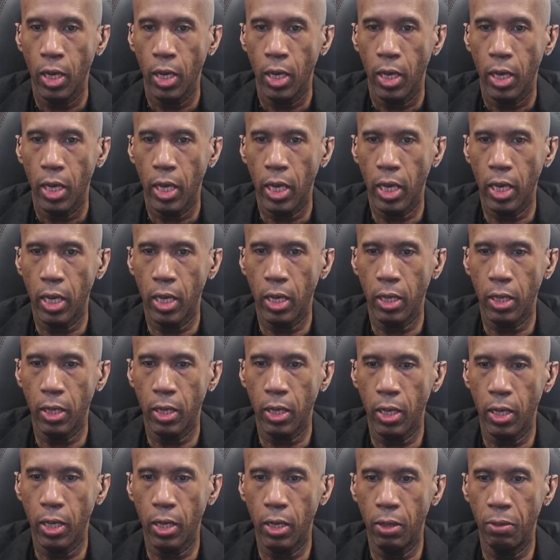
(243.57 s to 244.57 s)
And
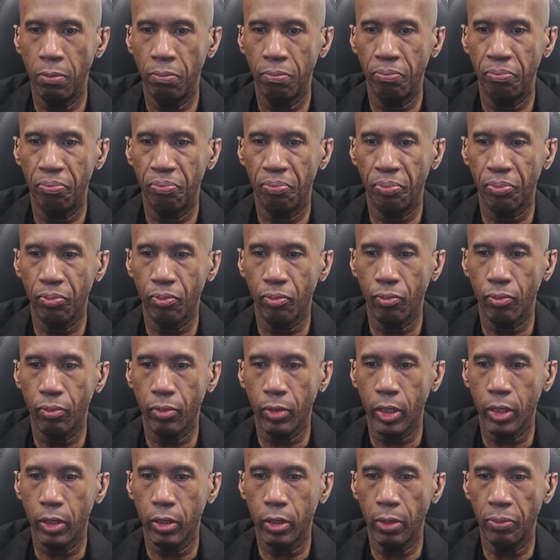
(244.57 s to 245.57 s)

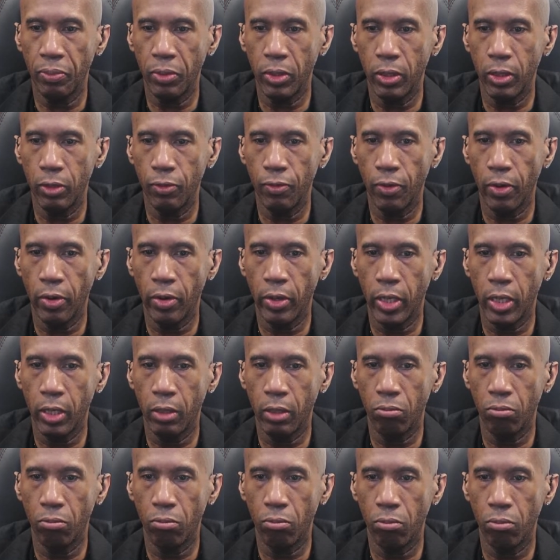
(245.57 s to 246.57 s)
something that's very
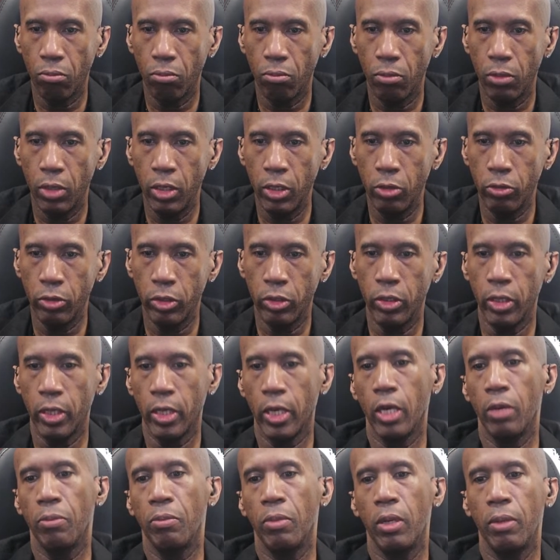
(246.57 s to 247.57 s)
interesting
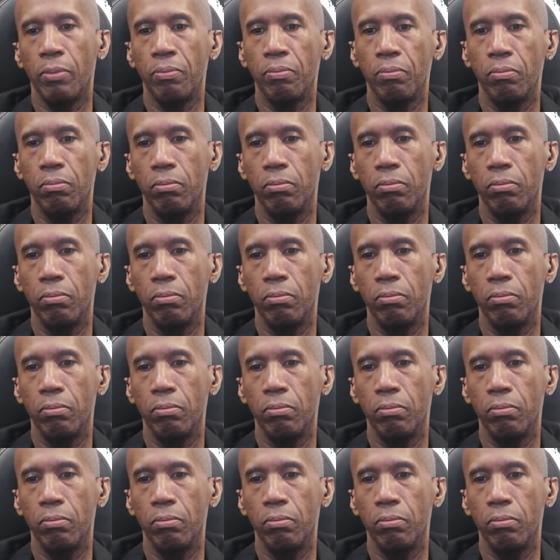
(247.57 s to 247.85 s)
came up,